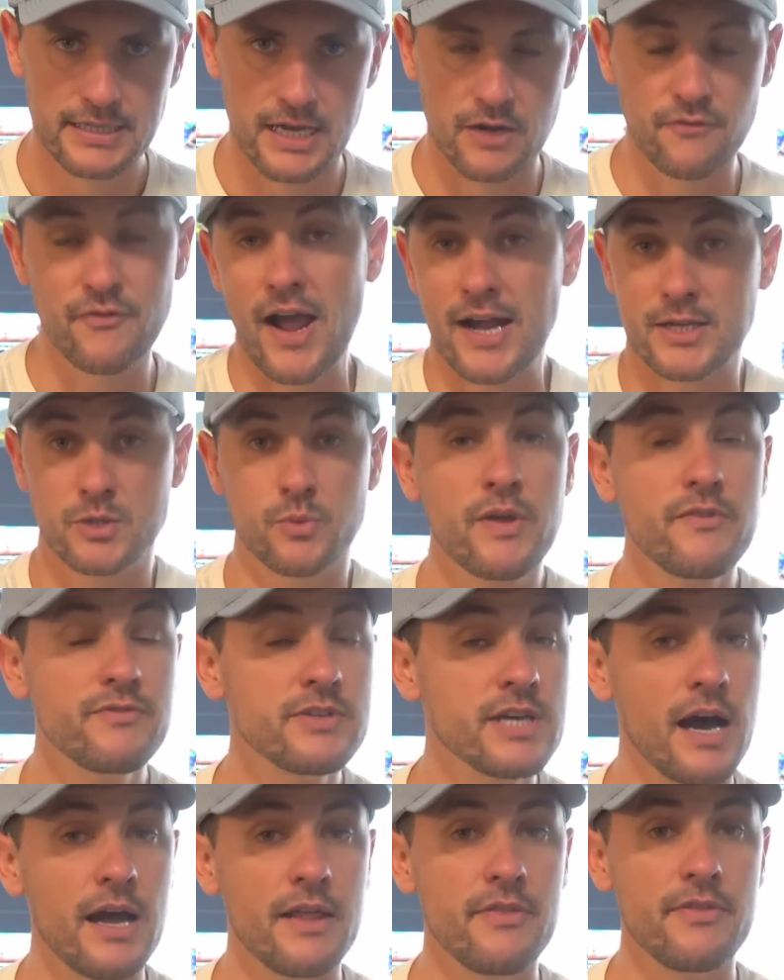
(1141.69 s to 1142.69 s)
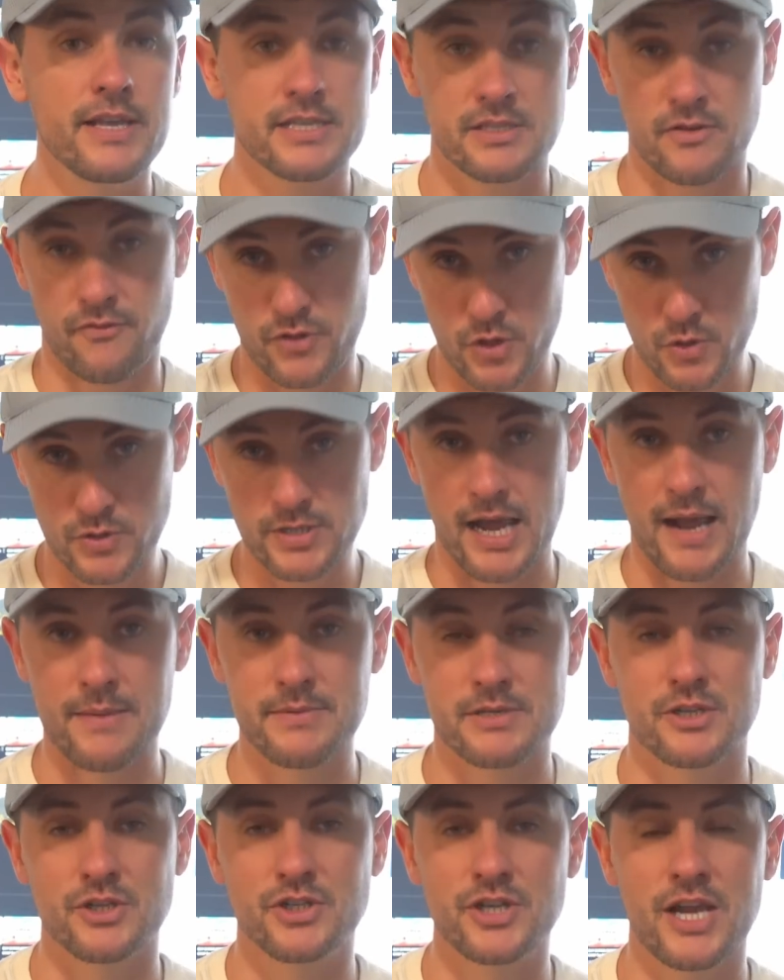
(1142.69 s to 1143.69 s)
In fact, we've done this a few
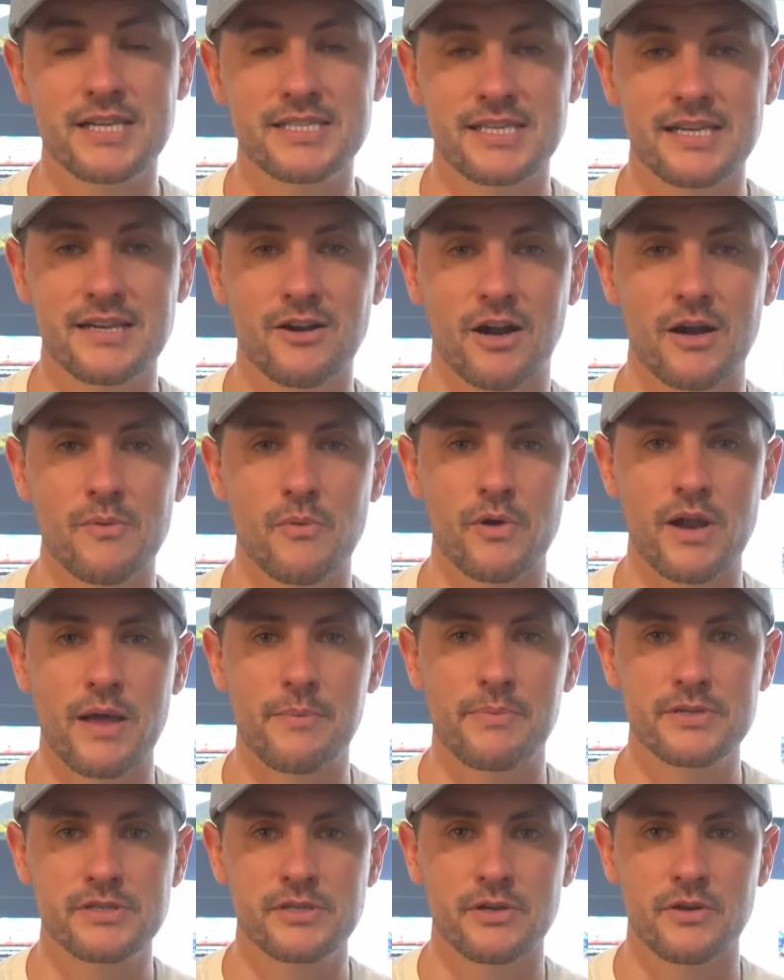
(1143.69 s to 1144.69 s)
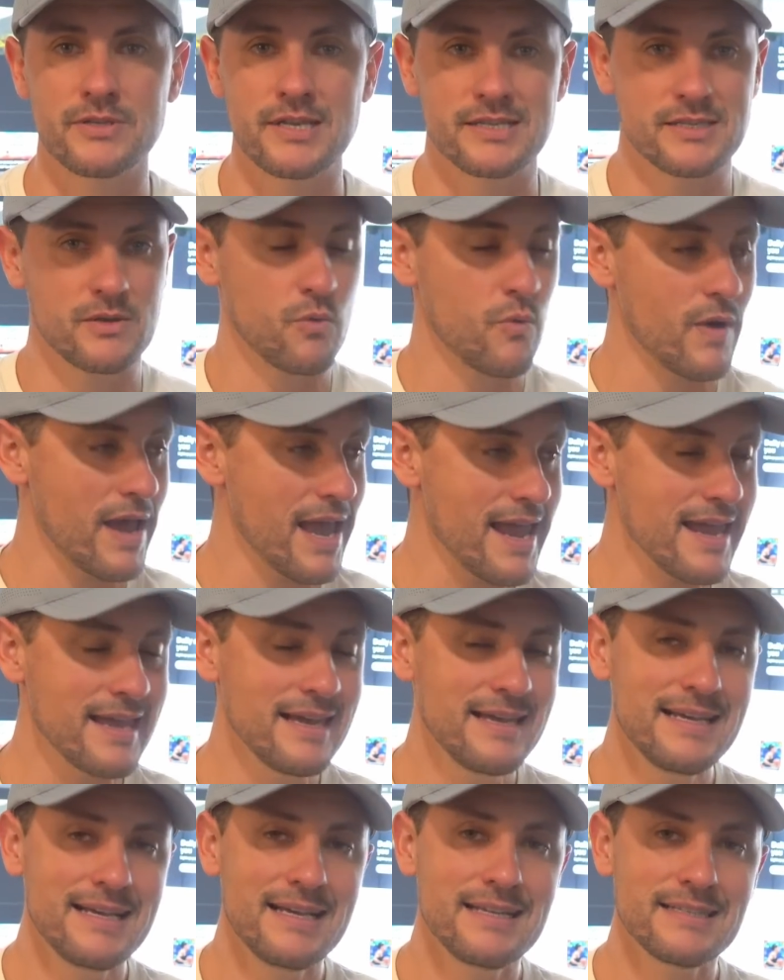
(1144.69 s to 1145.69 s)
times on Chasing Cardboard episodes as a
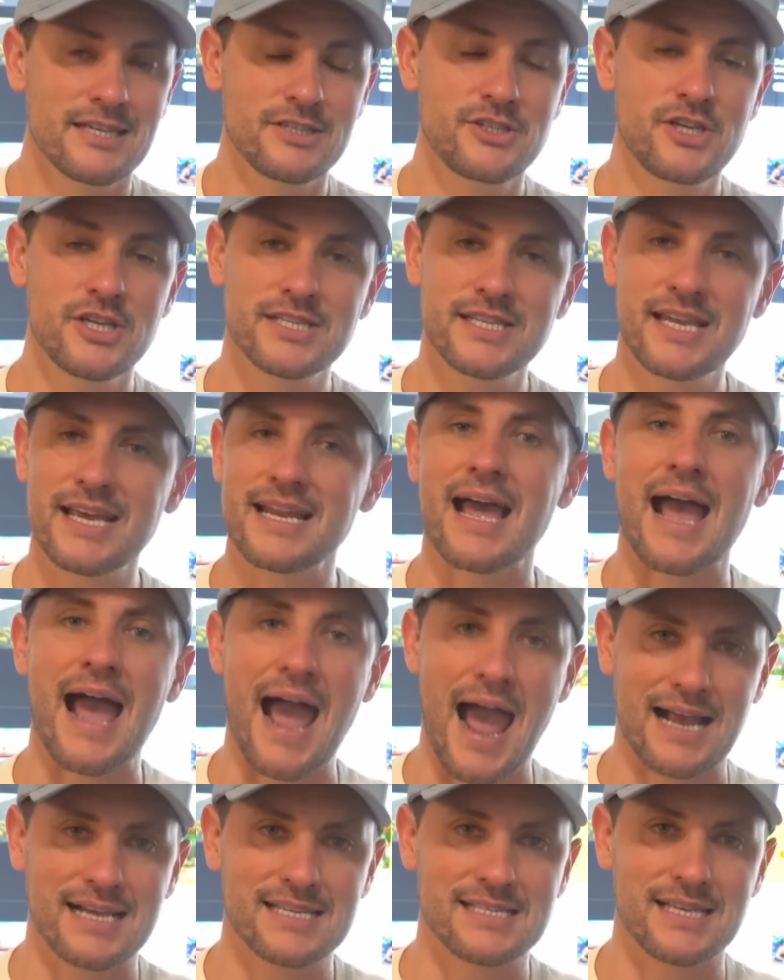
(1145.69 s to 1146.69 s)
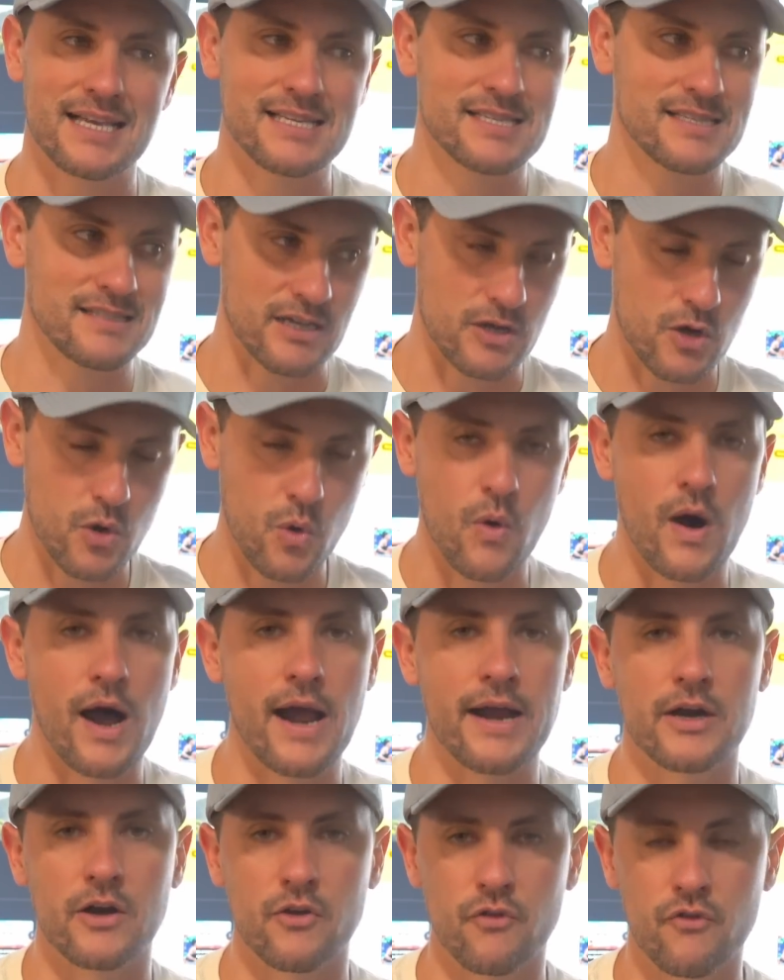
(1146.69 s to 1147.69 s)
way to just get access and
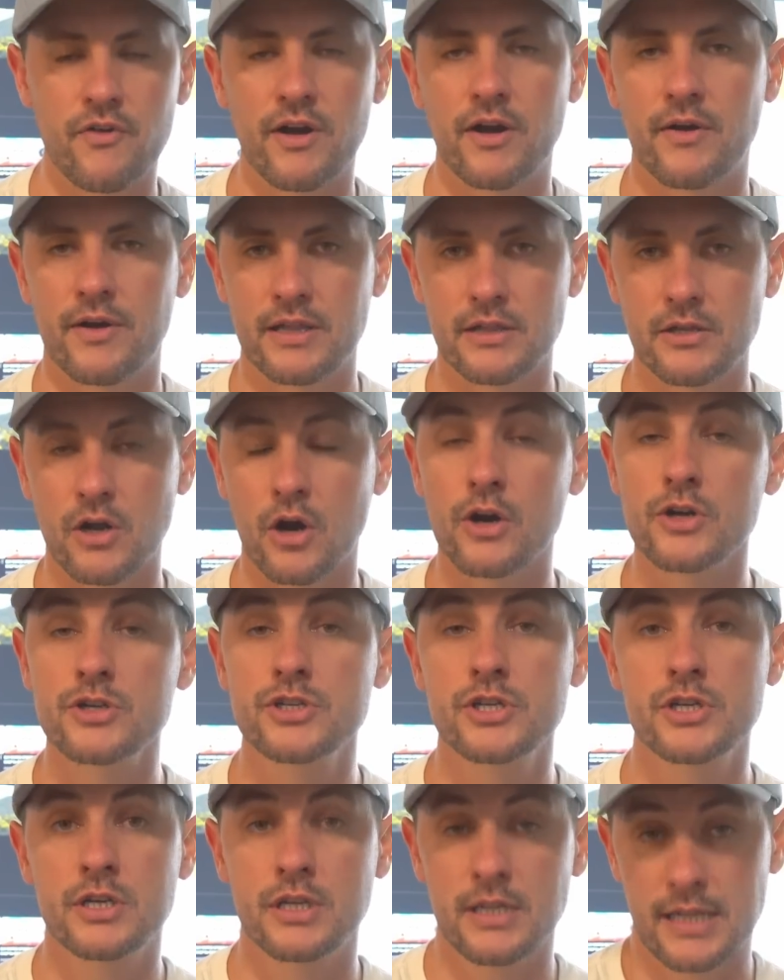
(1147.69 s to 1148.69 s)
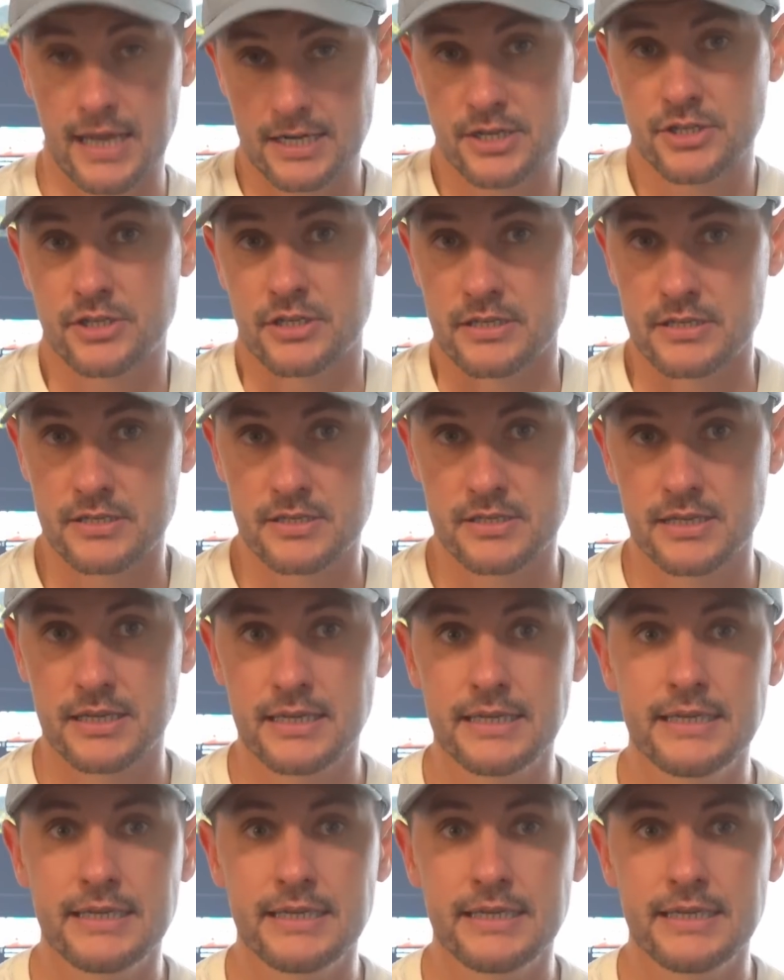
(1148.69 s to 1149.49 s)
acquire very large collections.